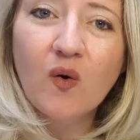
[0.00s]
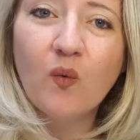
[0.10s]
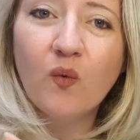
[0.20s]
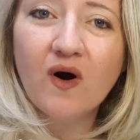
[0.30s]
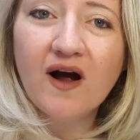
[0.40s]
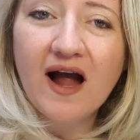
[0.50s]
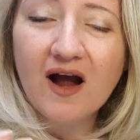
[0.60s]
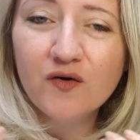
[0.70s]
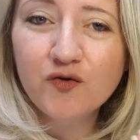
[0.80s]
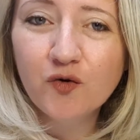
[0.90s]

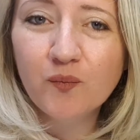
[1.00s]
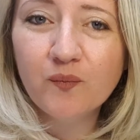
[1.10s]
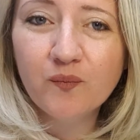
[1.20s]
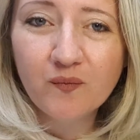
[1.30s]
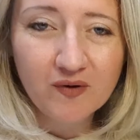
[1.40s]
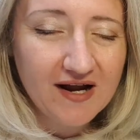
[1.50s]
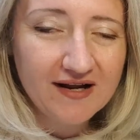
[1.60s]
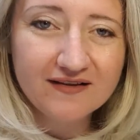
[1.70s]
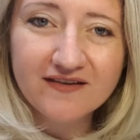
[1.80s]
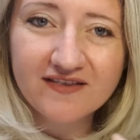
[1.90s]
how your
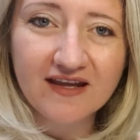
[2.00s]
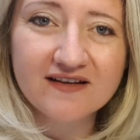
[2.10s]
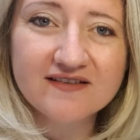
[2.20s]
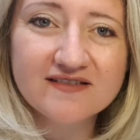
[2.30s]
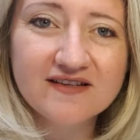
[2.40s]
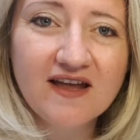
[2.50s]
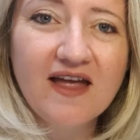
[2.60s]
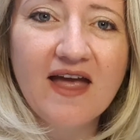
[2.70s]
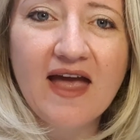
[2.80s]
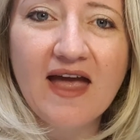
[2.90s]
client thinks
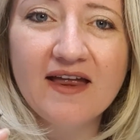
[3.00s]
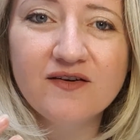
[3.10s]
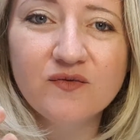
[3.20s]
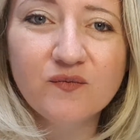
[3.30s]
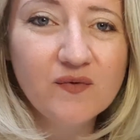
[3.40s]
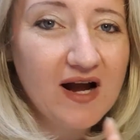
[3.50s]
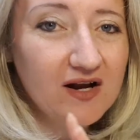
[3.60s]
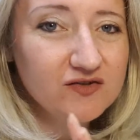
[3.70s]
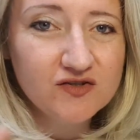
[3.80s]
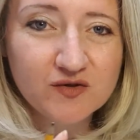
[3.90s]
and how
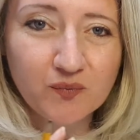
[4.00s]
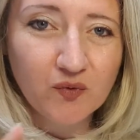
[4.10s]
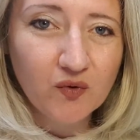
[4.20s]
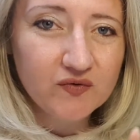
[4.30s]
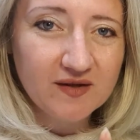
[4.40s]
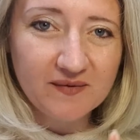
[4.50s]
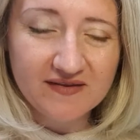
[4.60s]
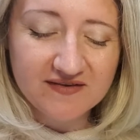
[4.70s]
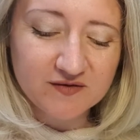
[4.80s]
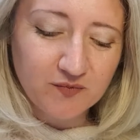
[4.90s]
to support them
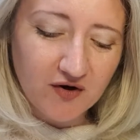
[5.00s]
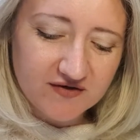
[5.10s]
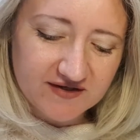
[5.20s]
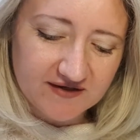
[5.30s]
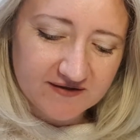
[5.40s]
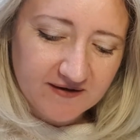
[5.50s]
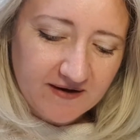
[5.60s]
in this process.